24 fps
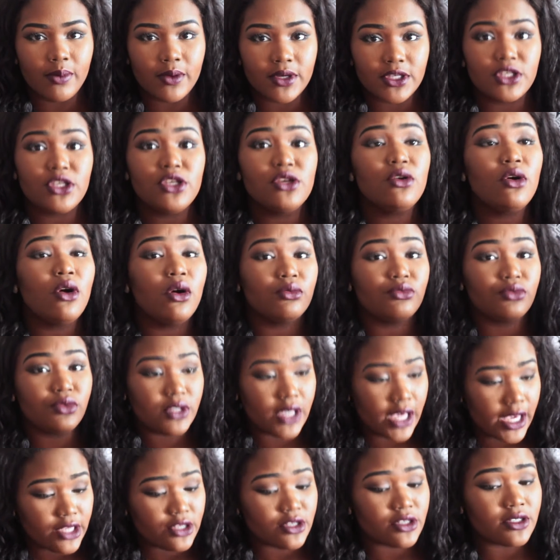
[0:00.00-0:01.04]
of person. You gonna
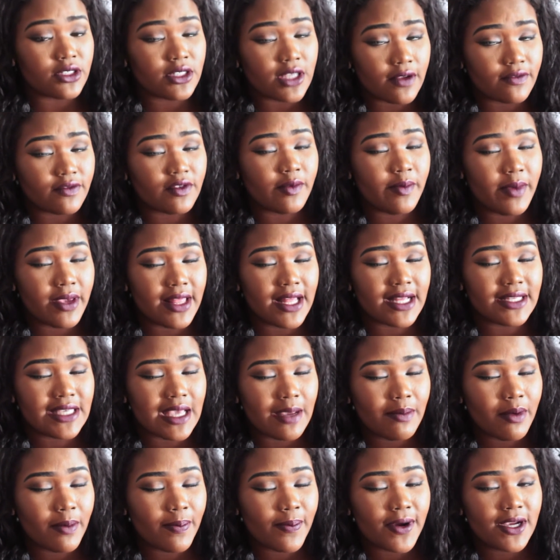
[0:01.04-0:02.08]
change yourself to be that
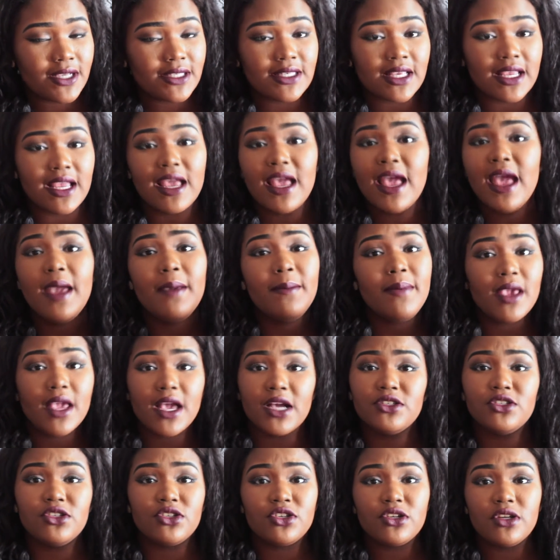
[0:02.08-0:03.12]
type of person,
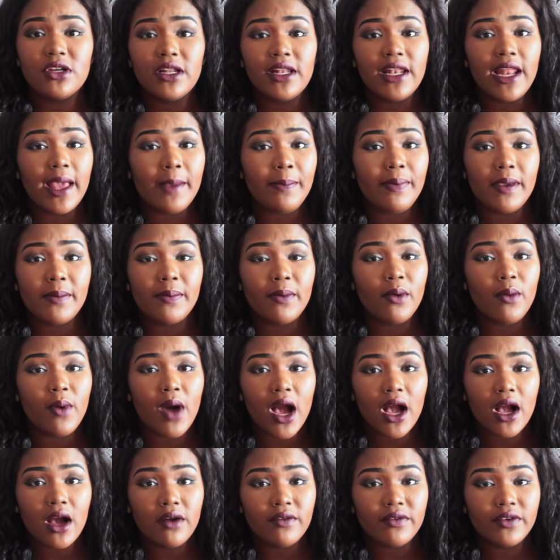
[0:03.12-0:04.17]
because you shouldn't let people
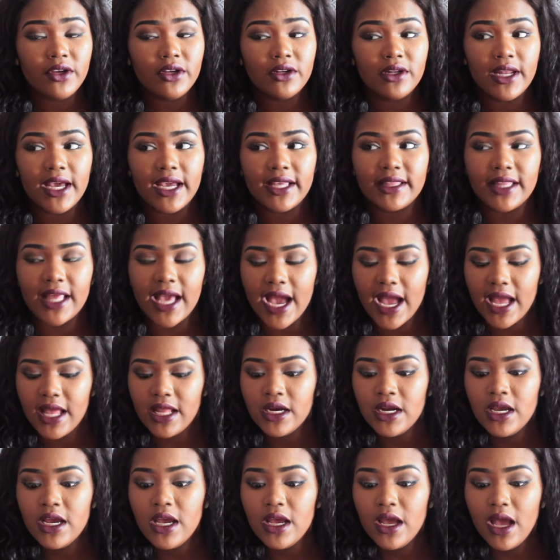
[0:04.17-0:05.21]
walk over you like that.
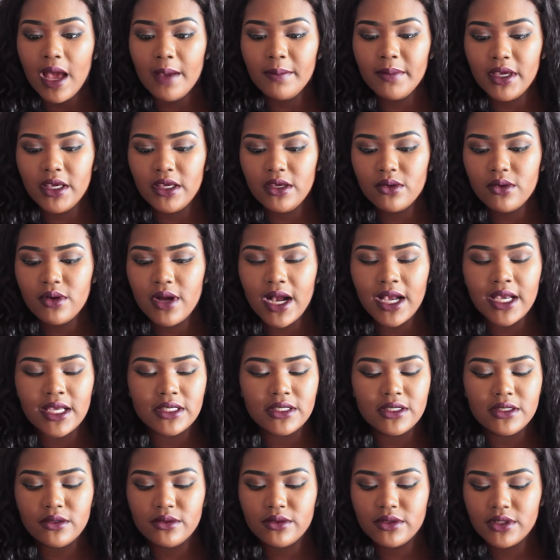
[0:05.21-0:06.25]
I mean, you got
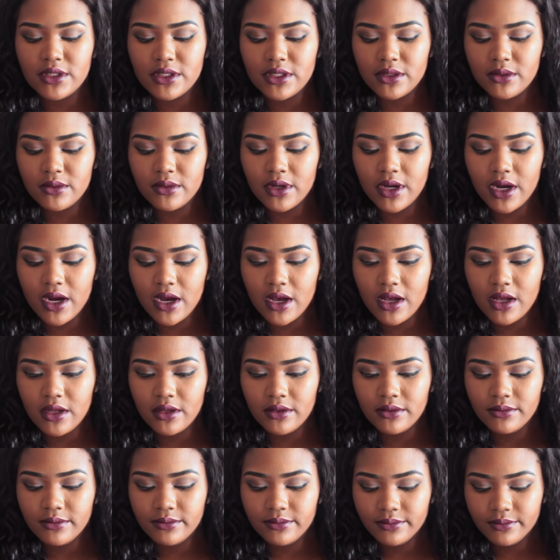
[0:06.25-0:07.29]
his news too,
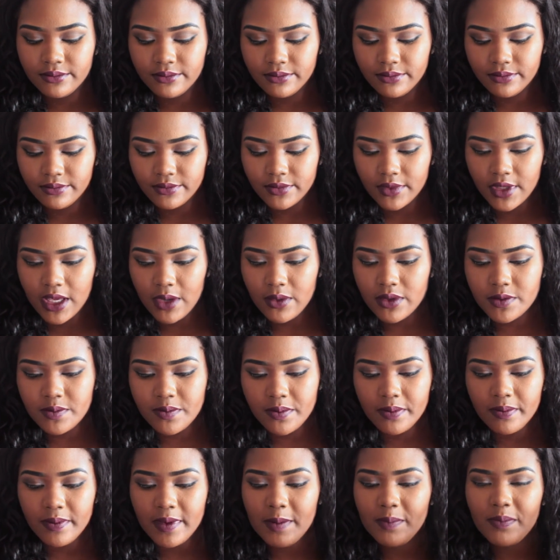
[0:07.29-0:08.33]
girl. He was
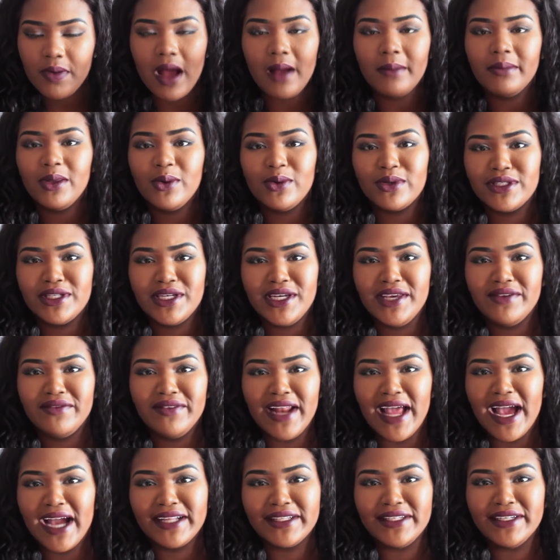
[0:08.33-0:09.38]
he probably wasn't
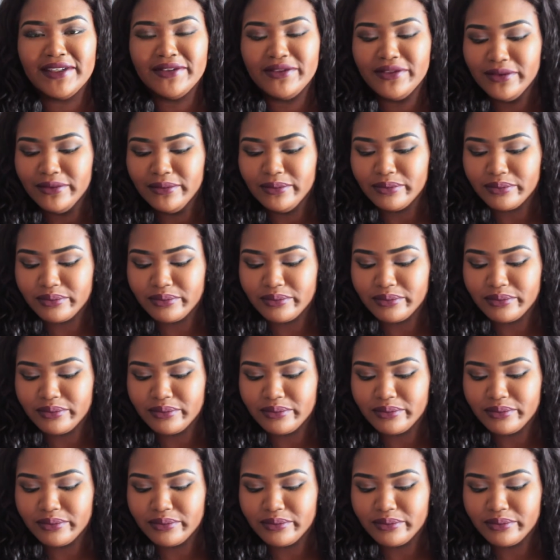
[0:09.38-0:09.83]
even active.